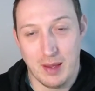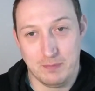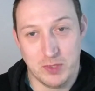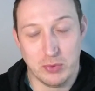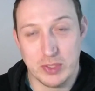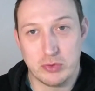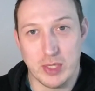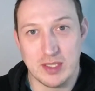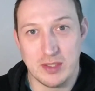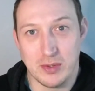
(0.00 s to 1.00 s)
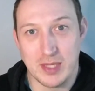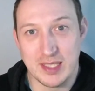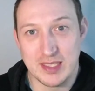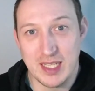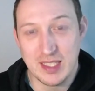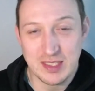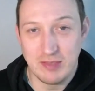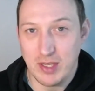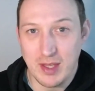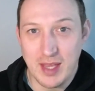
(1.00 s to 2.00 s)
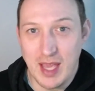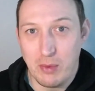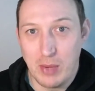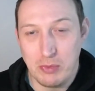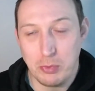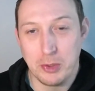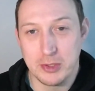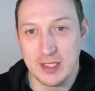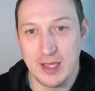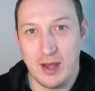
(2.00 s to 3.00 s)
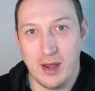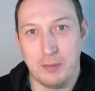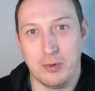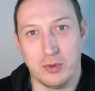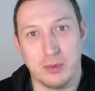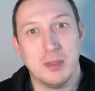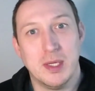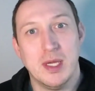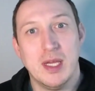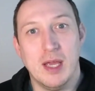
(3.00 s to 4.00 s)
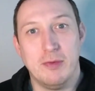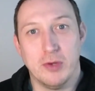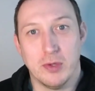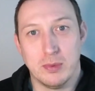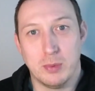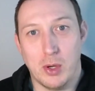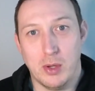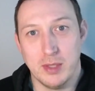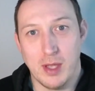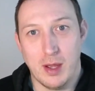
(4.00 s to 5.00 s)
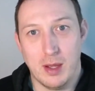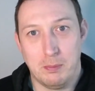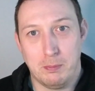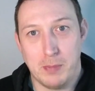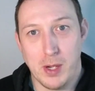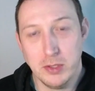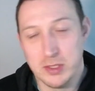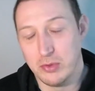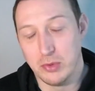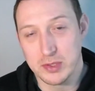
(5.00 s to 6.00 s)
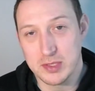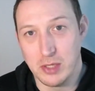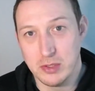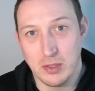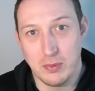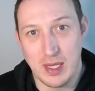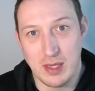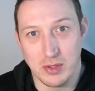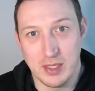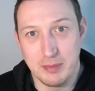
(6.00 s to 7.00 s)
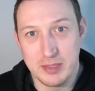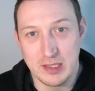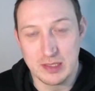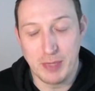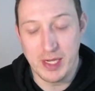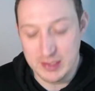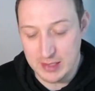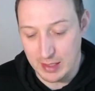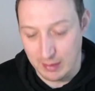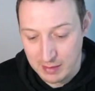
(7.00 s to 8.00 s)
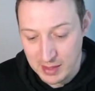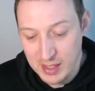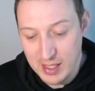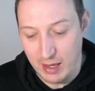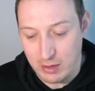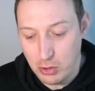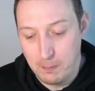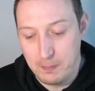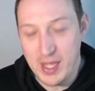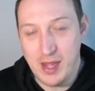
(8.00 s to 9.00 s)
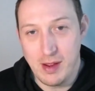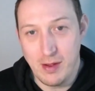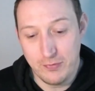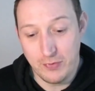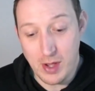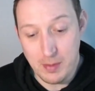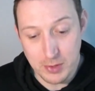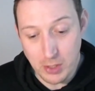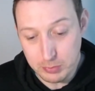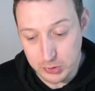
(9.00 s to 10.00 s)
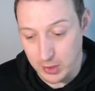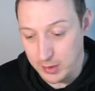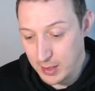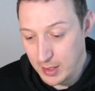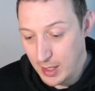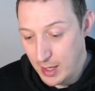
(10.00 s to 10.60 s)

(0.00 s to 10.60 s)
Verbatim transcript: Um, you're restricted on antennas if you can get away with putting that up, or if you're on a POTA or SOTA where you've got limited space, it, it could be a viable option.